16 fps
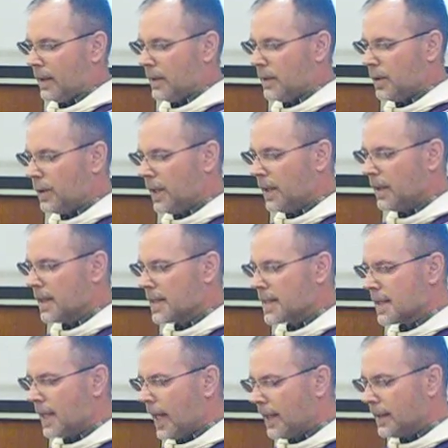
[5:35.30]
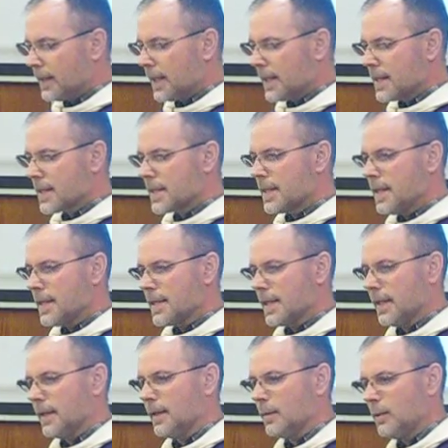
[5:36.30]
During this Lenten
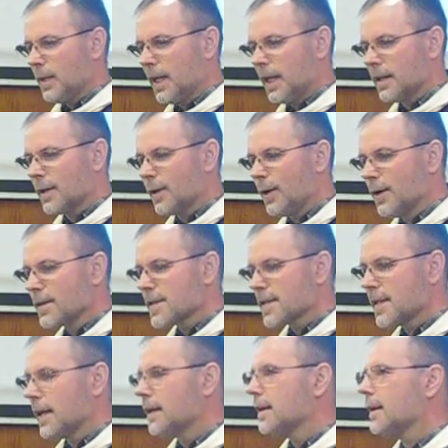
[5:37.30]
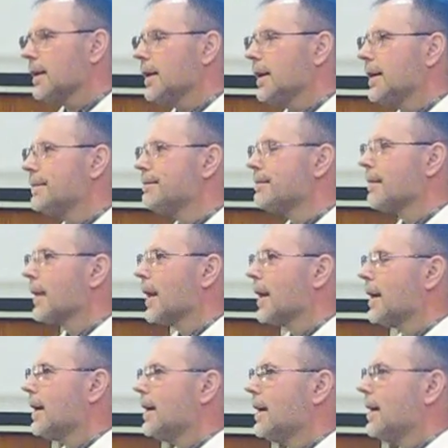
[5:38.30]
season, we are constantly
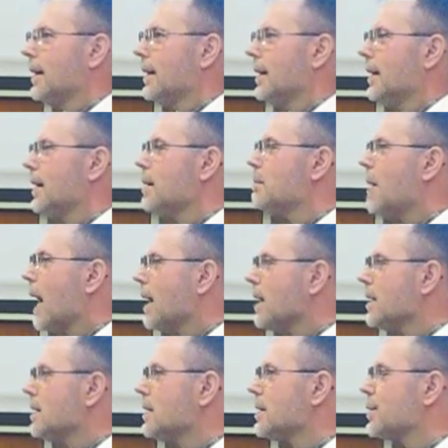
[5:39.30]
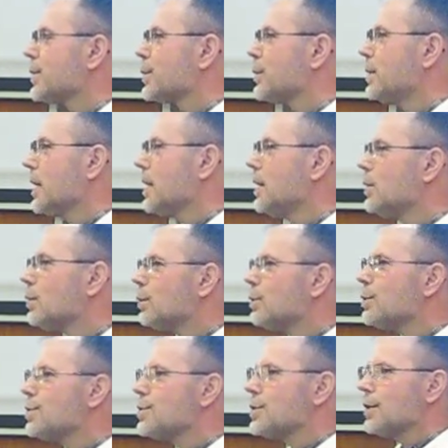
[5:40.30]
reminded through the
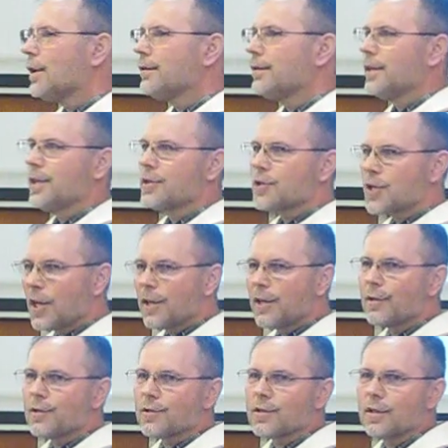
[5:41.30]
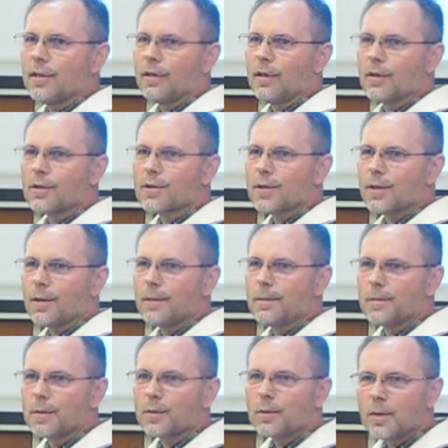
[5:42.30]
liturgy of the Church and
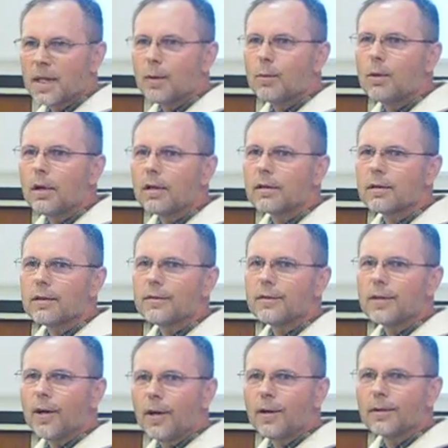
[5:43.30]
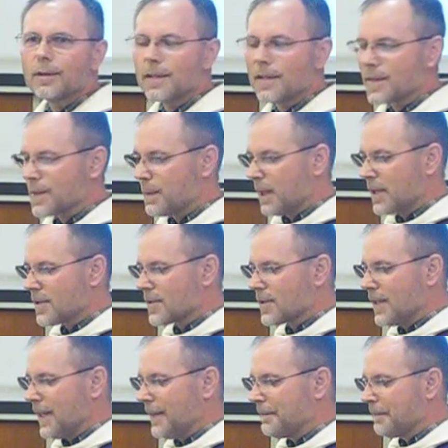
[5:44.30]
also through the Word of God
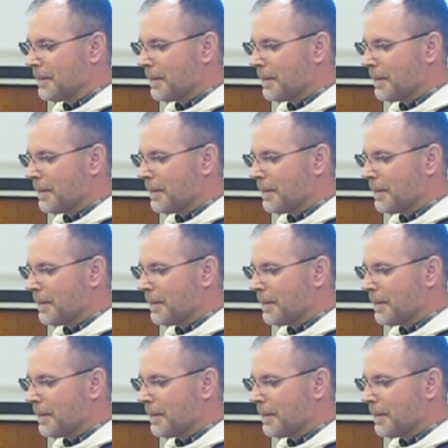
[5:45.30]
especially,